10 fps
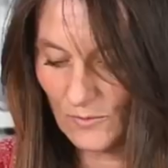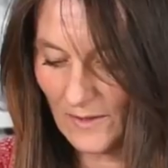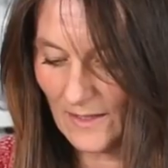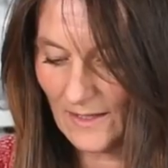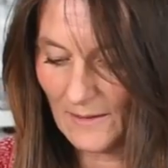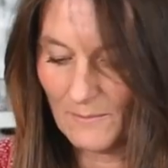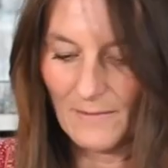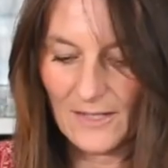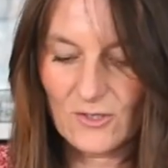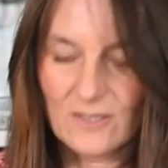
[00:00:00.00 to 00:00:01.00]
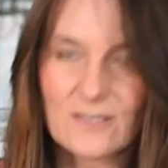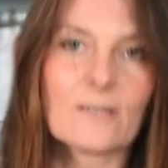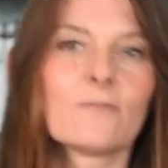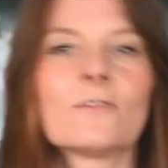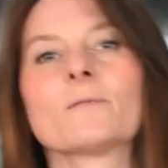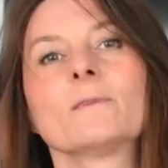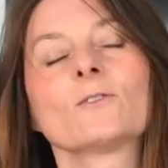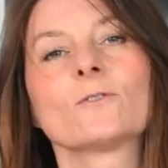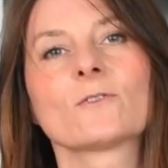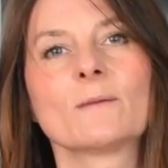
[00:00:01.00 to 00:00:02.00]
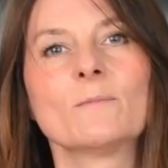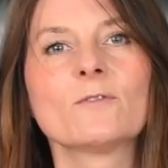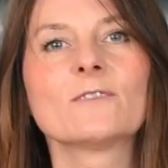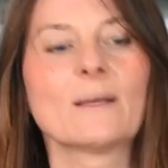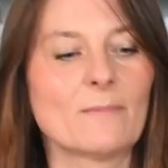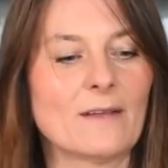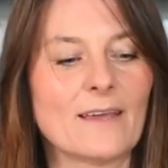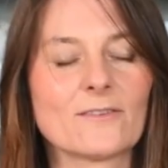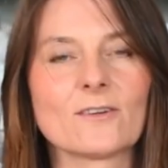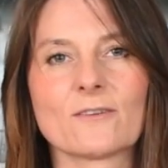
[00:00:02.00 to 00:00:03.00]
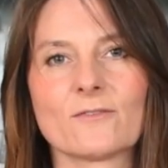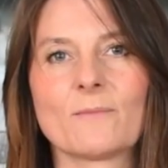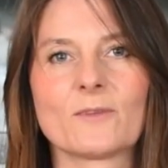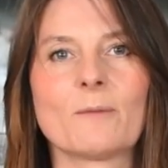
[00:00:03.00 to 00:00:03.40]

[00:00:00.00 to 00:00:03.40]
be much easier for me to remove them later from the